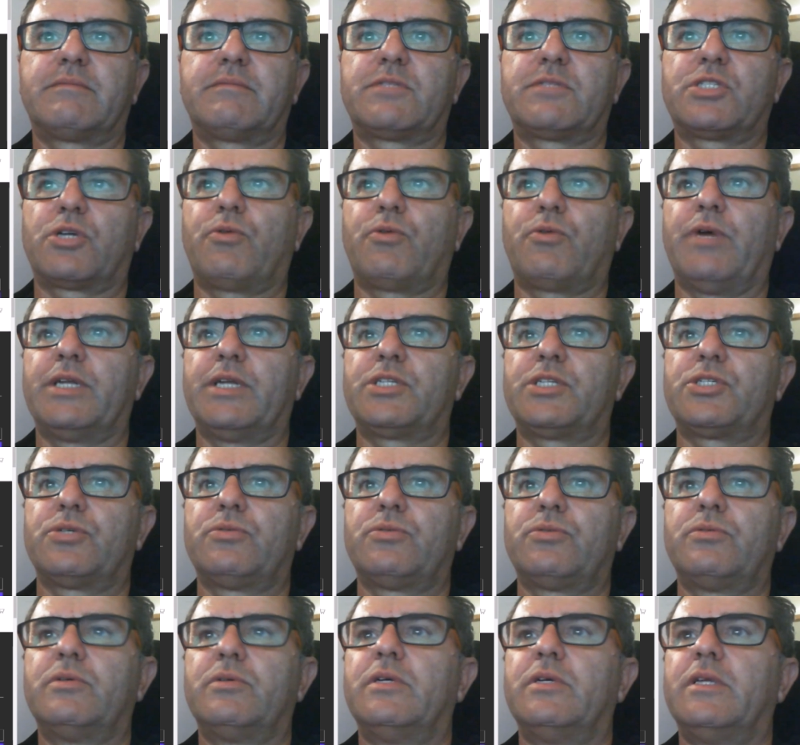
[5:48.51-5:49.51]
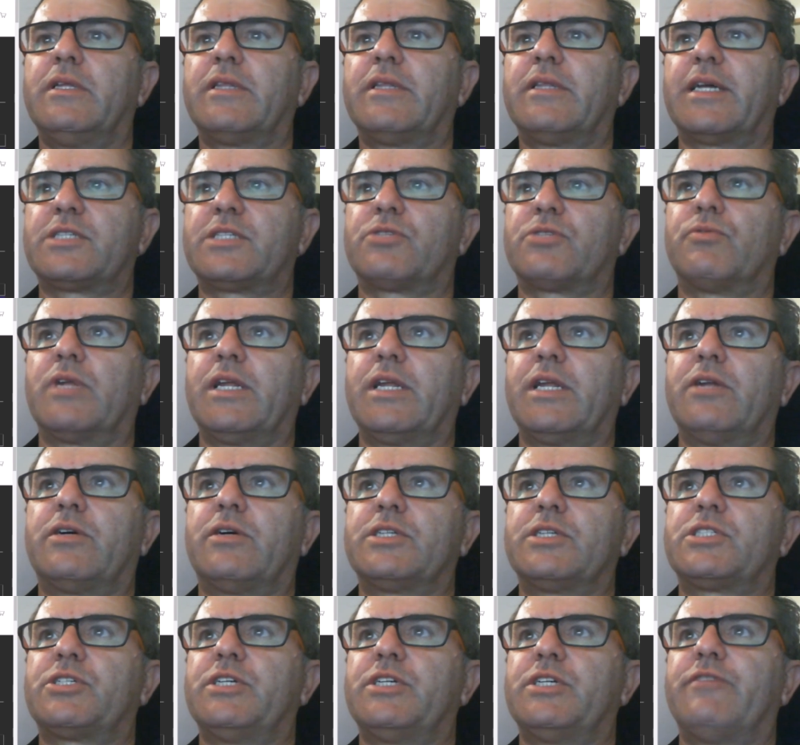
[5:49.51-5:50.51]
sequential, that's a really
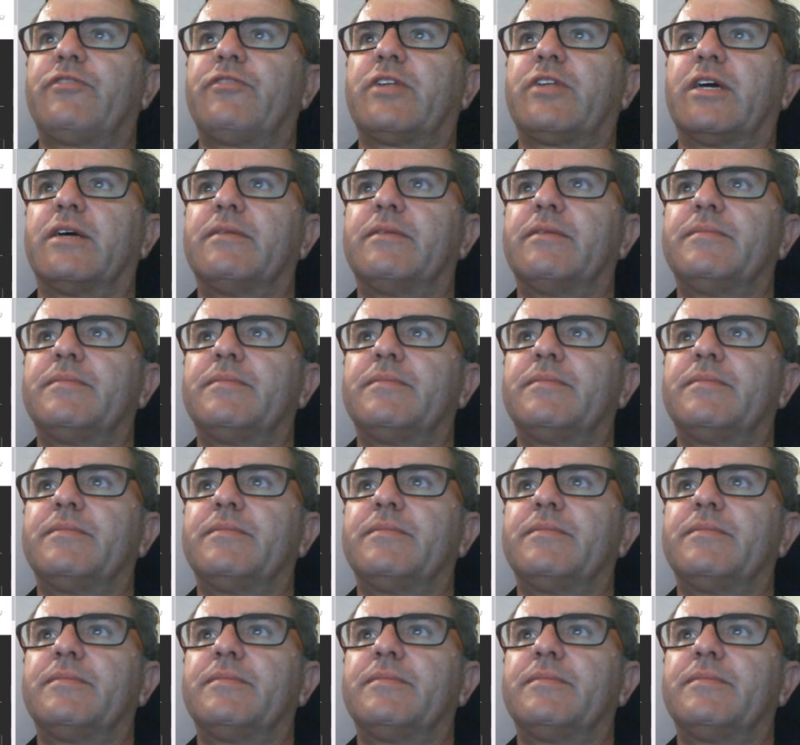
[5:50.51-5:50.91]
nice shifter.